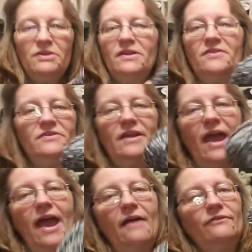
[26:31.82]
doesn't
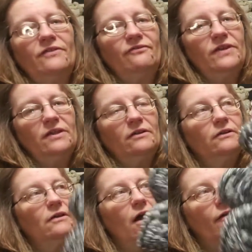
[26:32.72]
have the
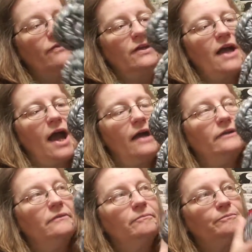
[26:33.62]
feel of the cotton.